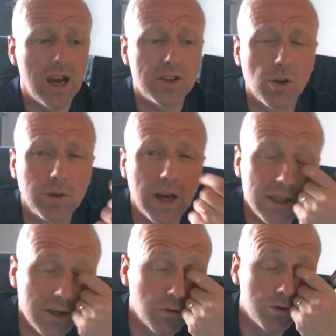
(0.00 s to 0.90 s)
it's only
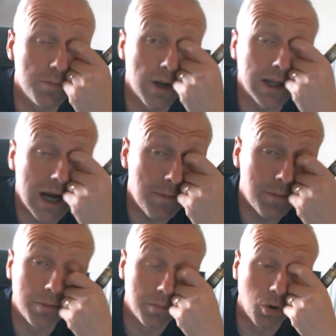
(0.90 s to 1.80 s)
1800 milliamp,
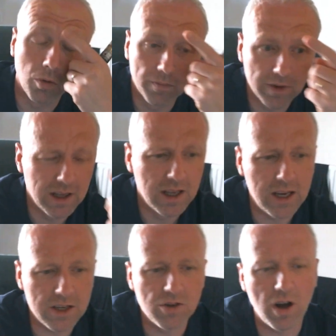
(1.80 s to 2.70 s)
but
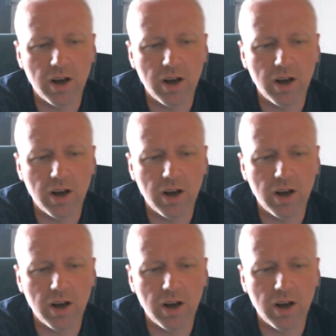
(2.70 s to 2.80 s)
it's not.